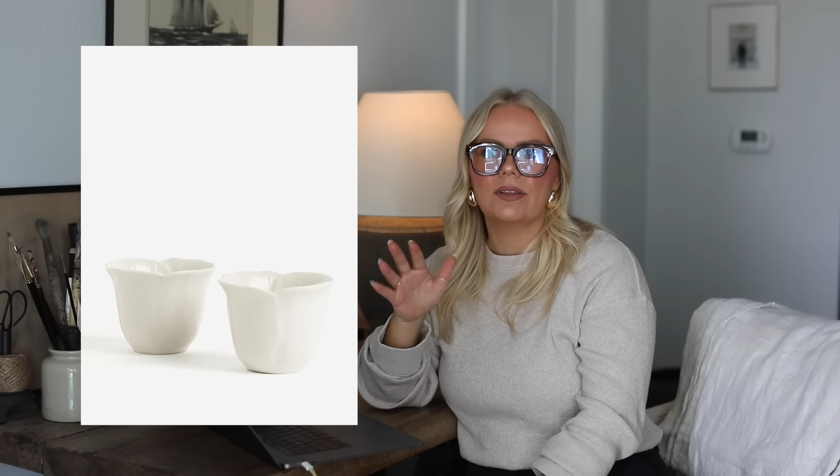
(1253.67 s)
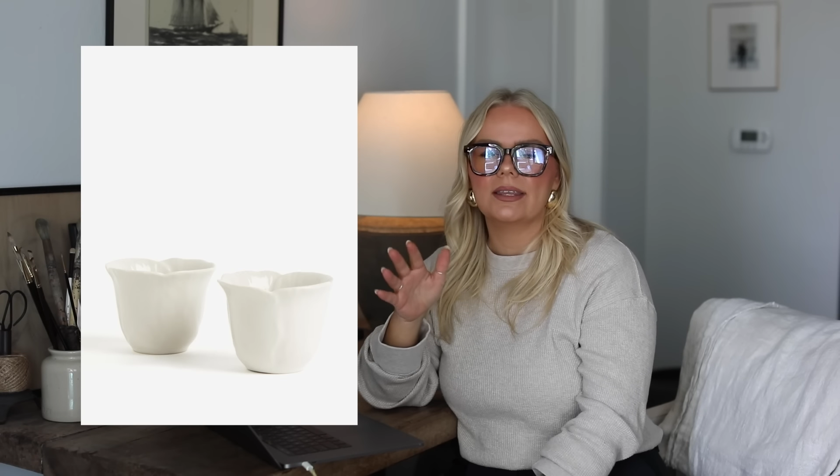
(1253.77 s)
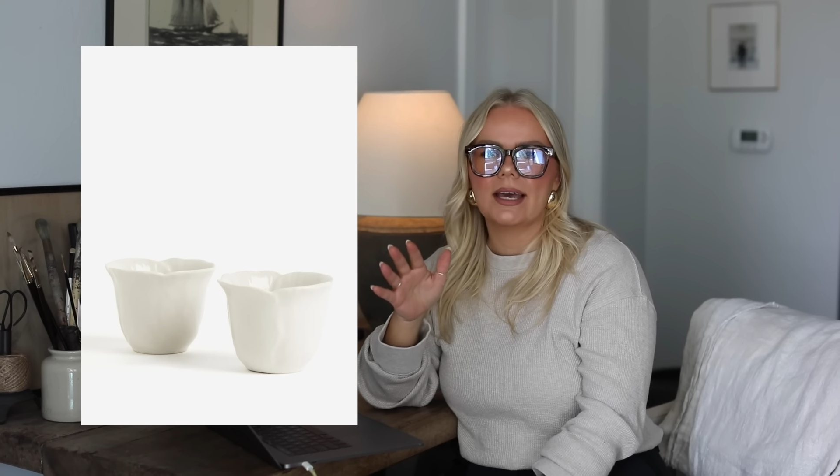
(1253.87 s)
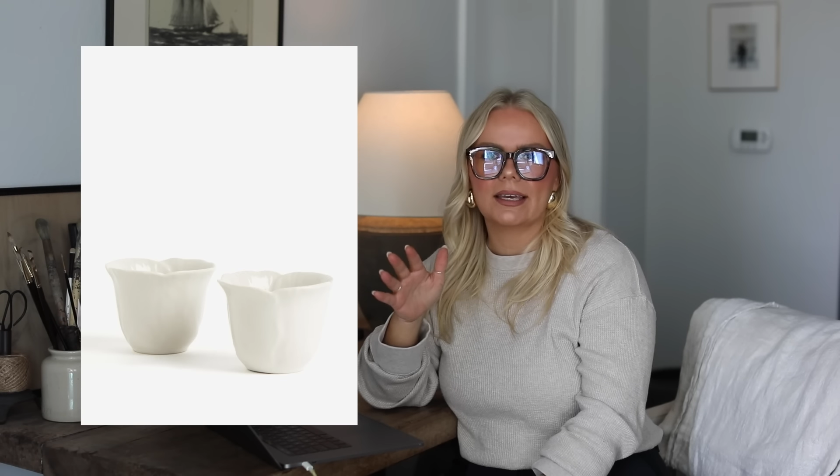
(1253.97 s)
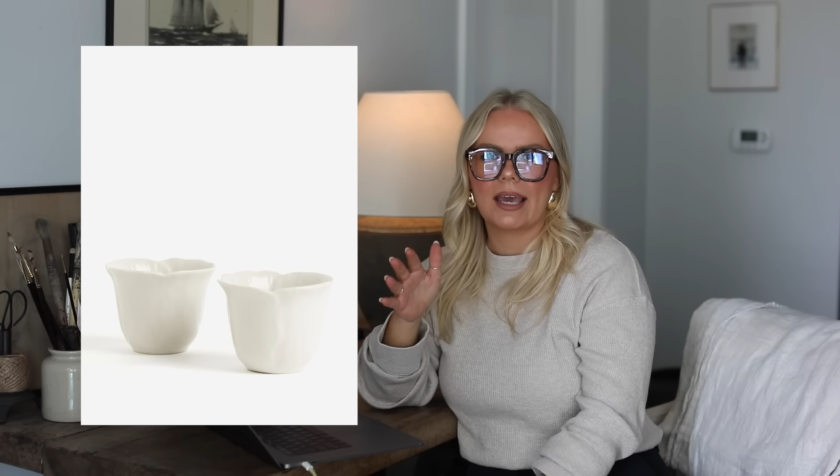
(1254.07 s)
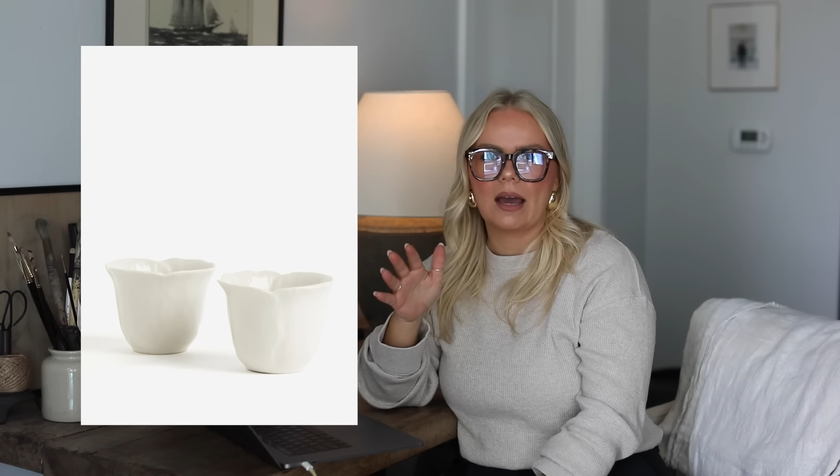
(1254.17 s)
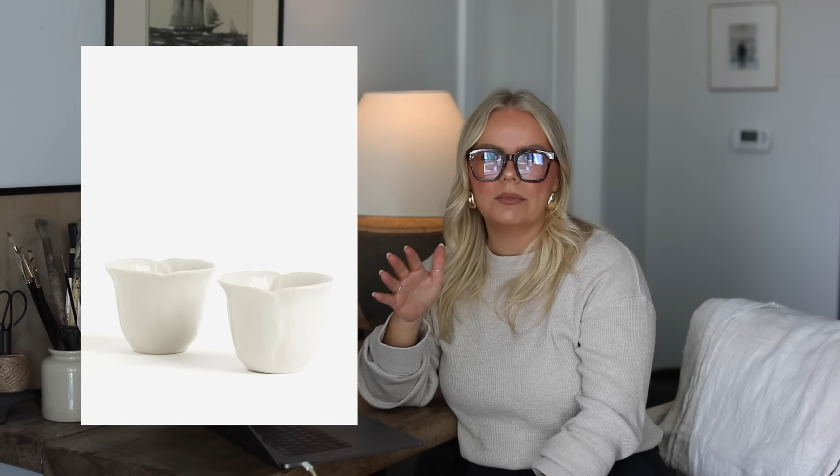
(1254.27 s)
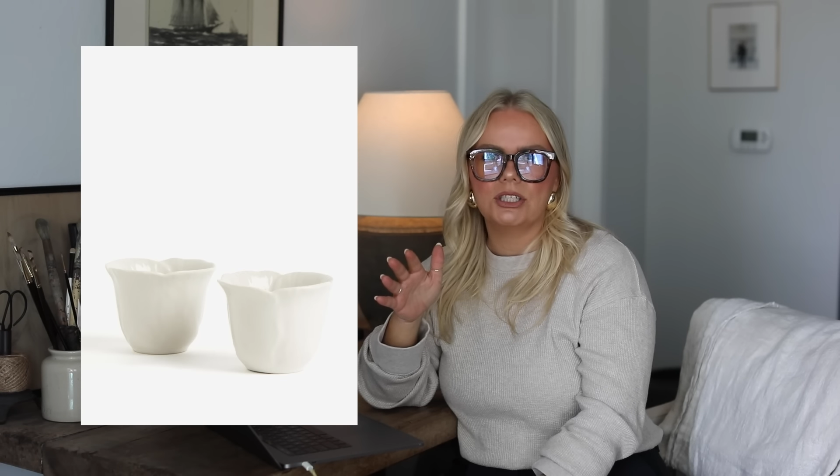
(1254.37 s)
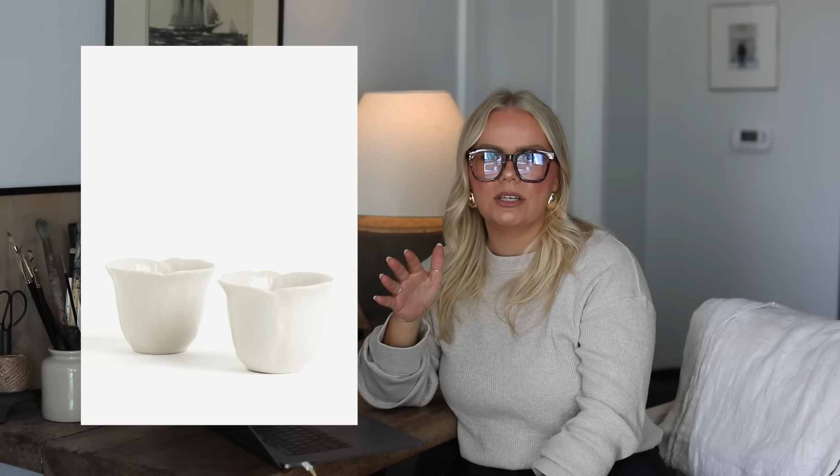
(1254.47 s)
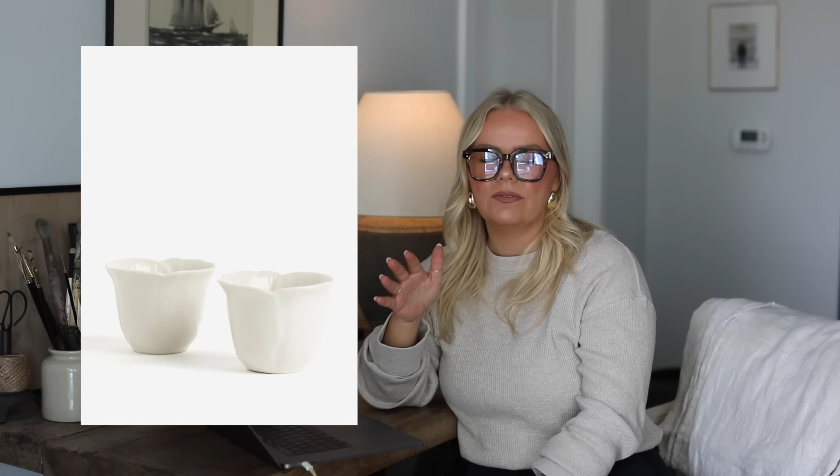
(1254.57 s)
of like that
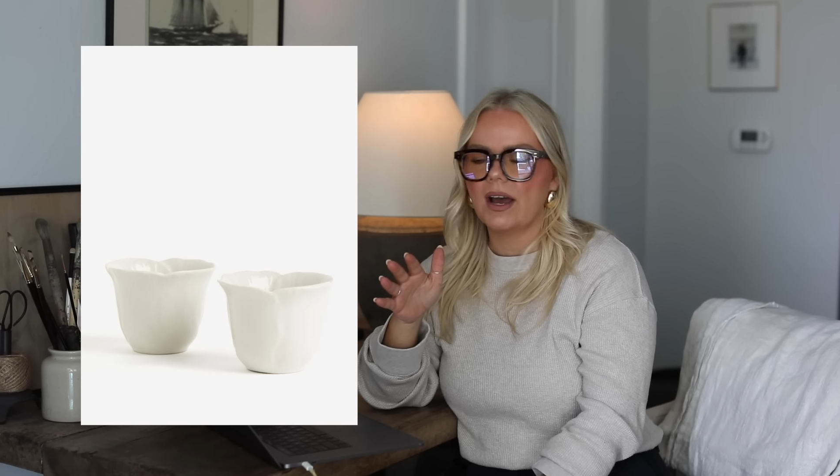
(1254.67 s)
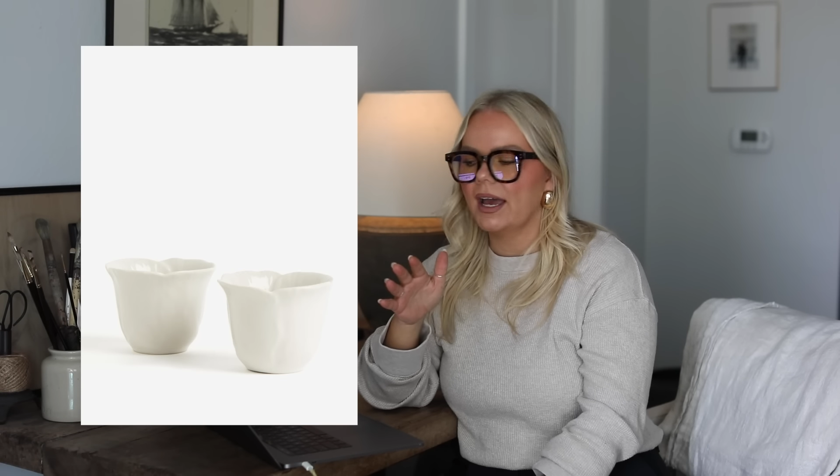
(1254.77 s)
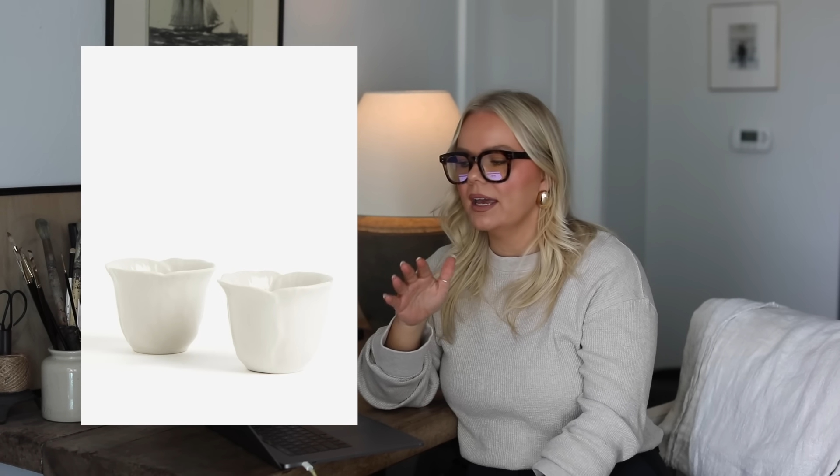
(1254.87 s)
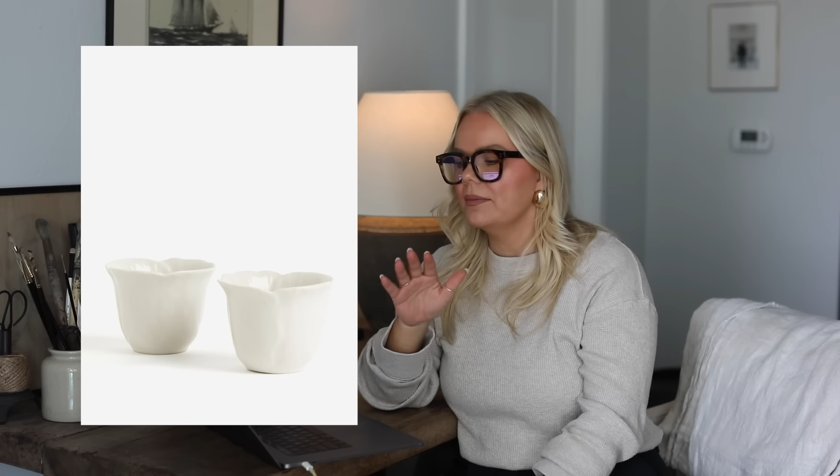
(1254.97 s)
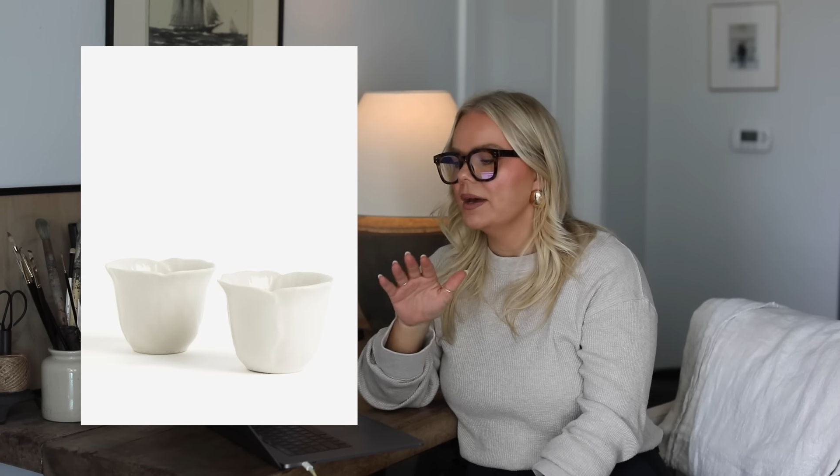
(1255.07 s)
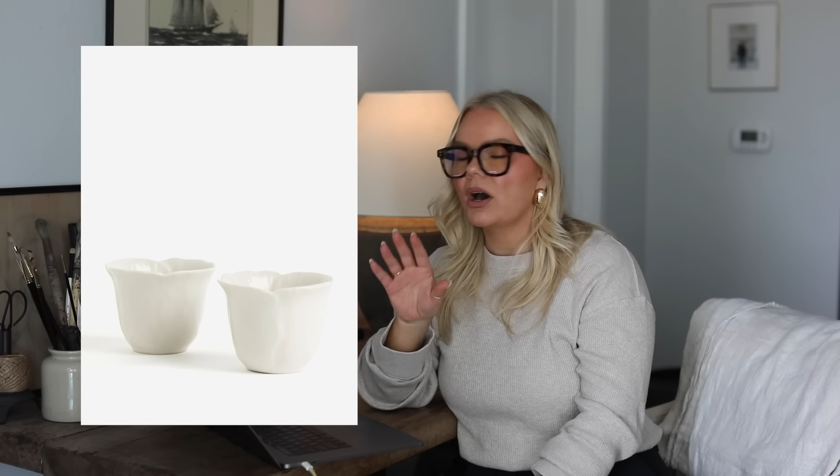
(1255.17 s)
cabbagey vibe,